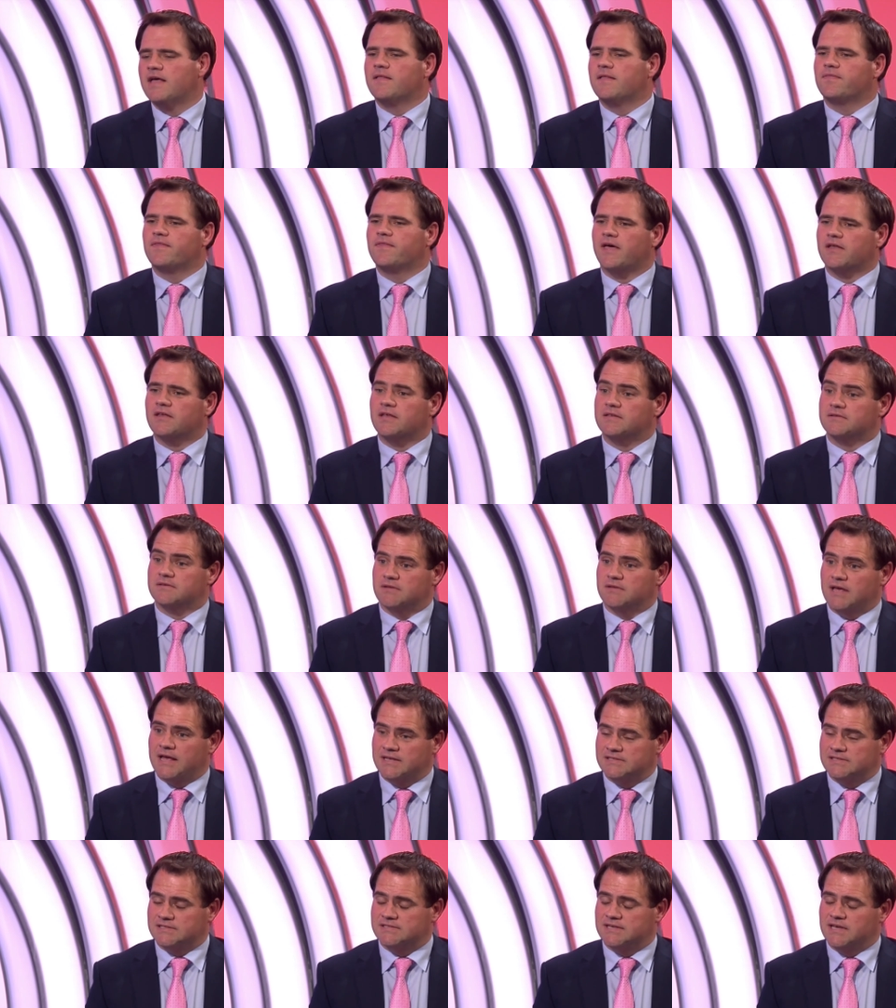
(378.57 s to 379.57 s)
That has,
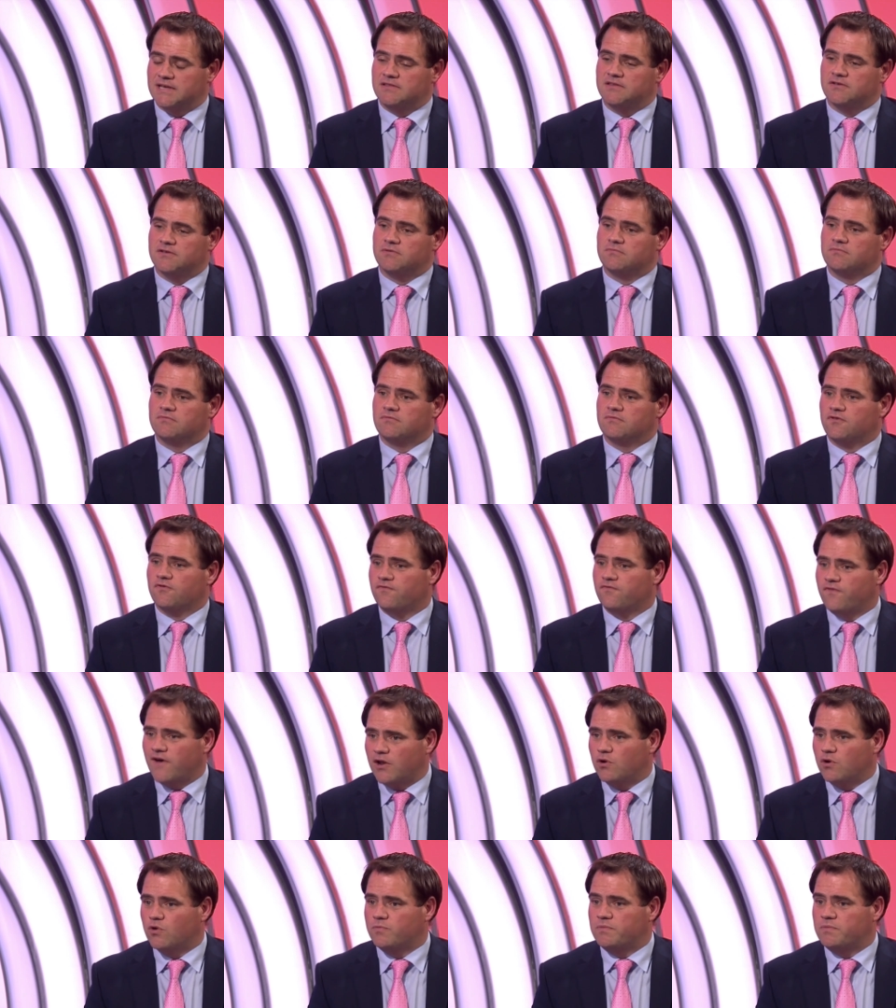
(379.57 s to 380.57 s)
as I said, the
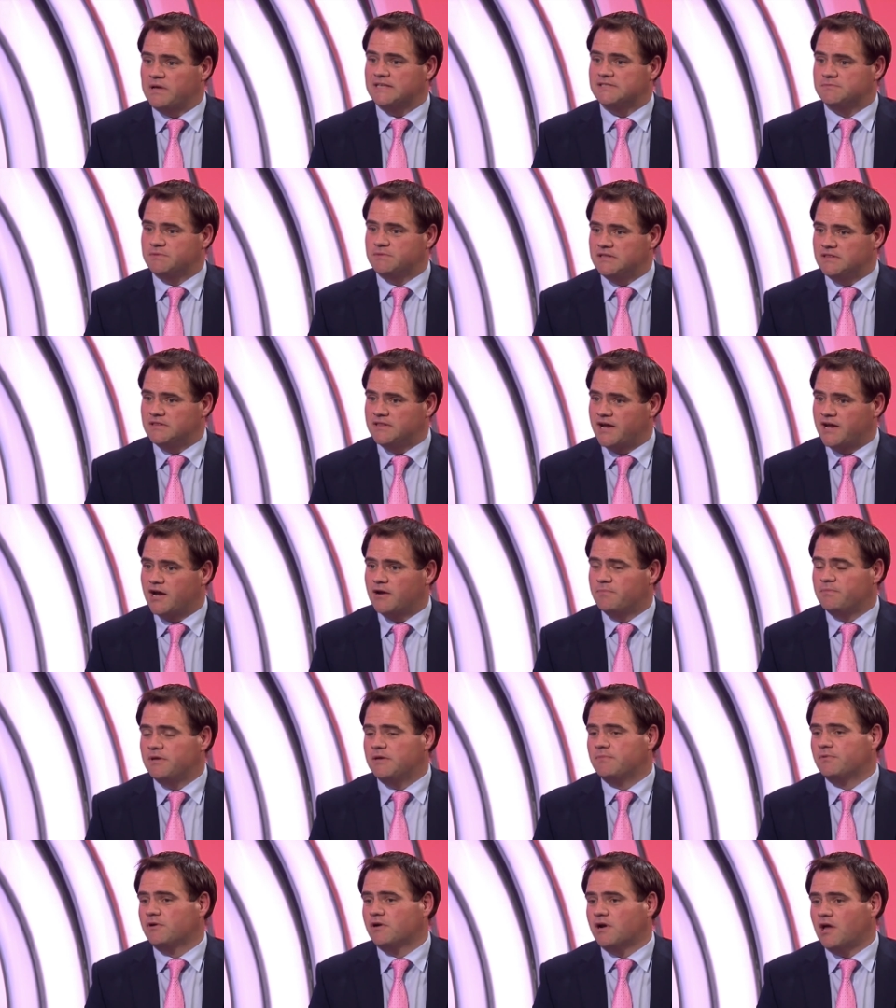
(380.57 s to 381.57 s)
follow-up has been there.
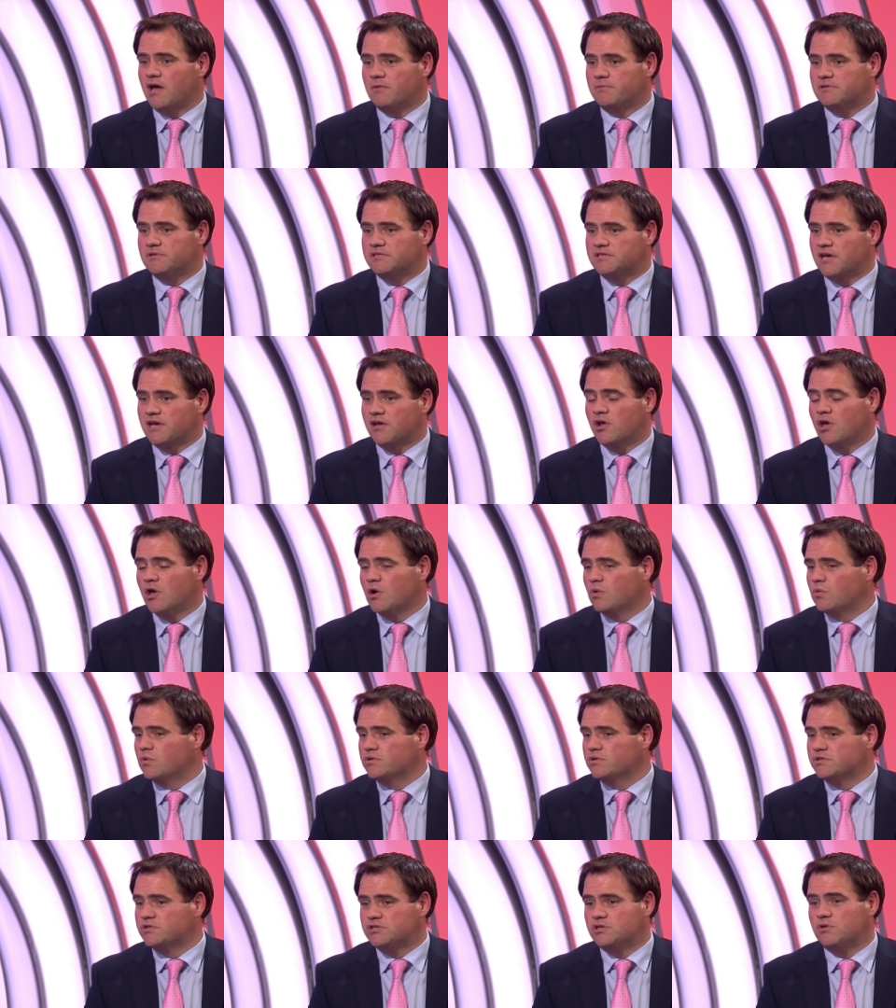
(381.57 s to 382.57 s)
People are liable to get
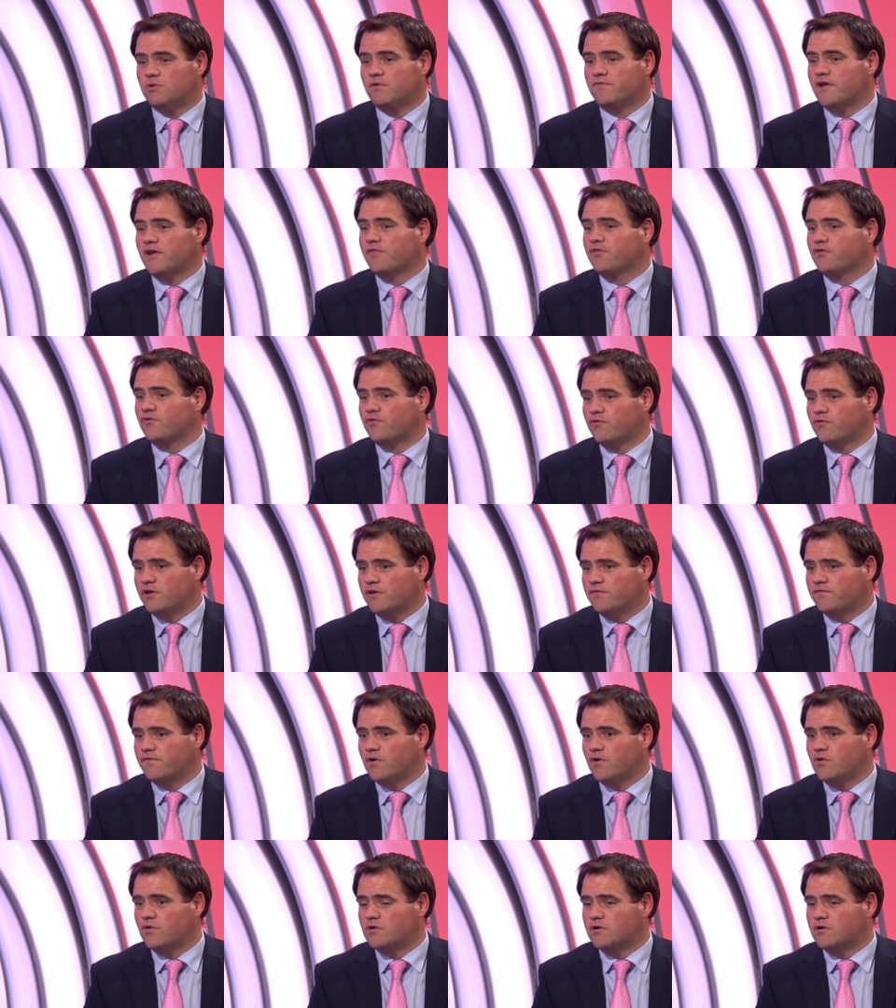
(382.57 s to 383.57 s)
1, 2, if not 3
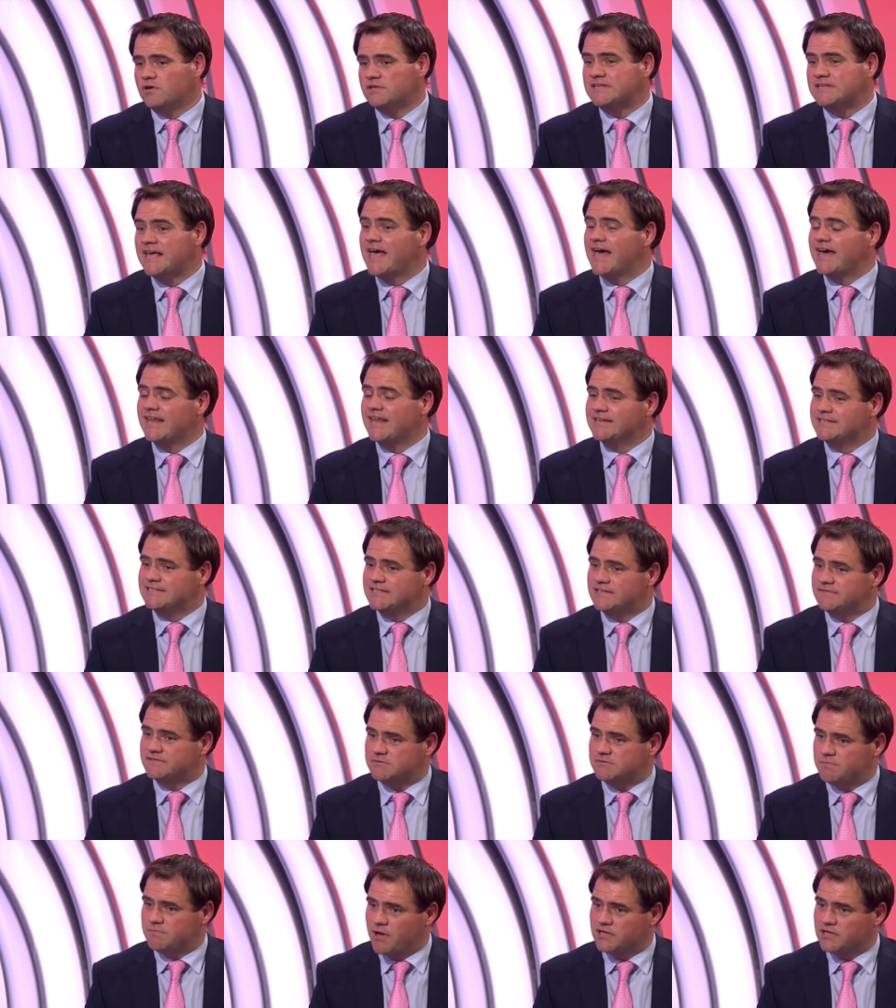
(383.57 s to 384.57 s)
phone calls, and indeed
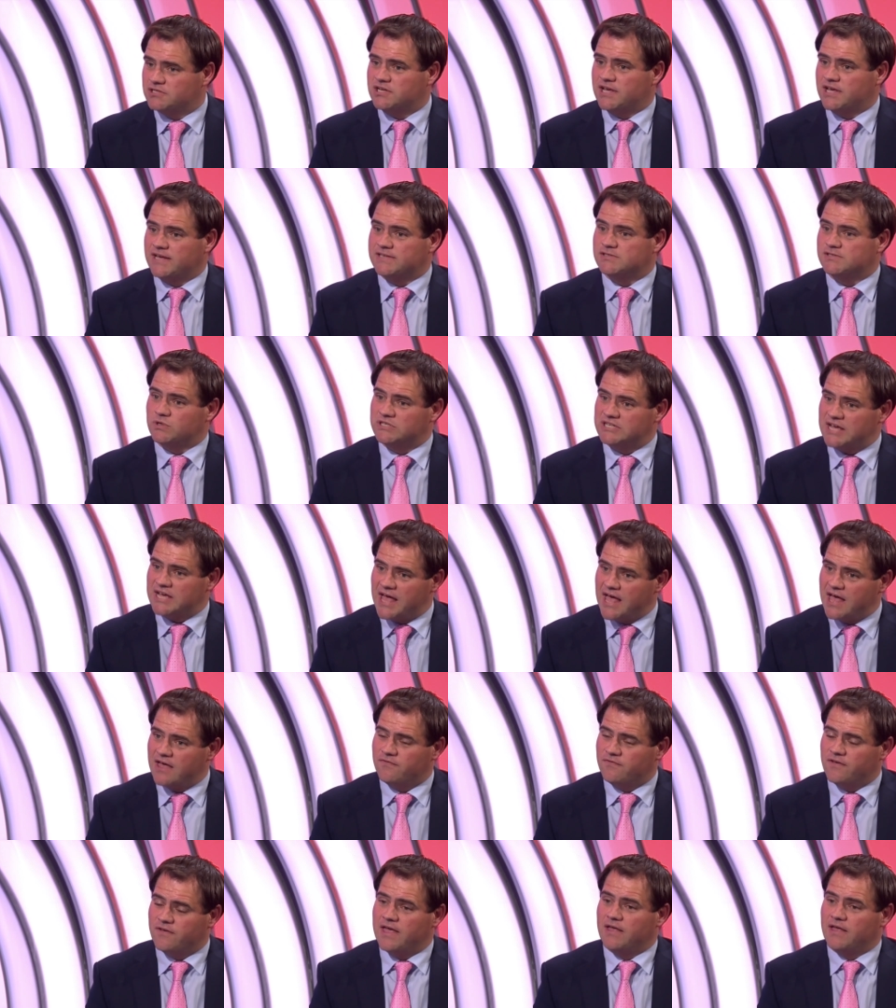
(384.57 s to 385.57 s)
spot checks, which
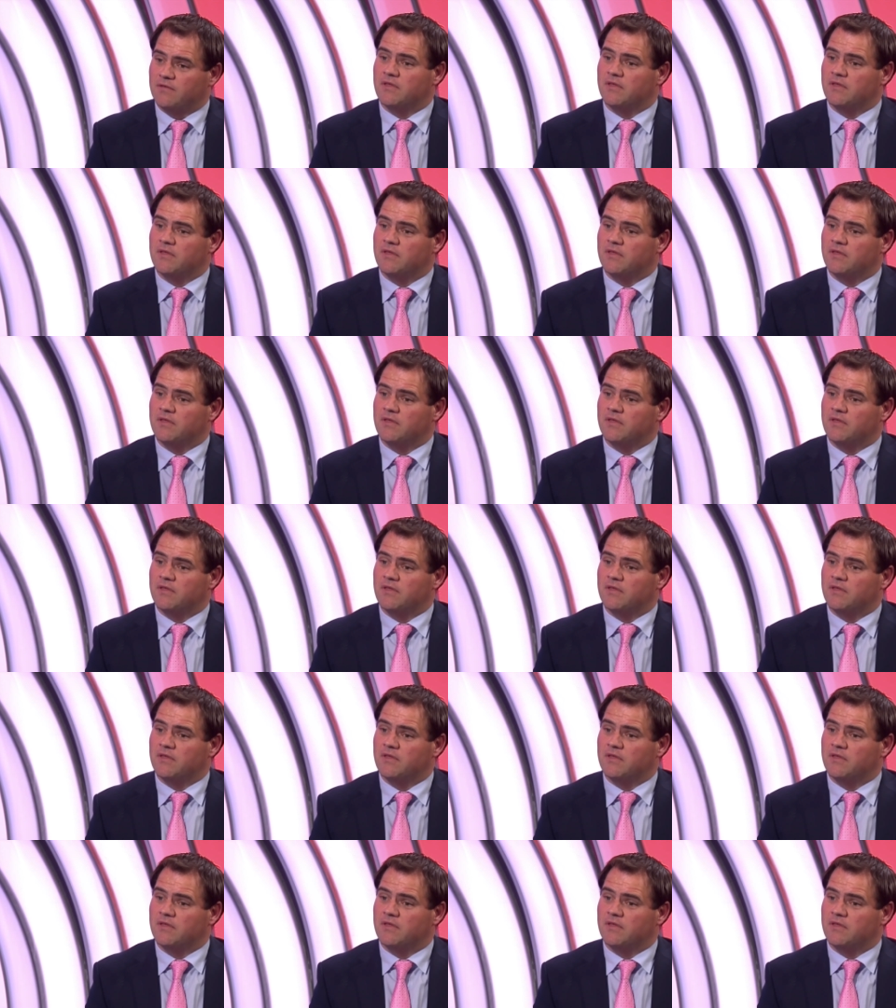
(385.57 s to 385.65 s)
have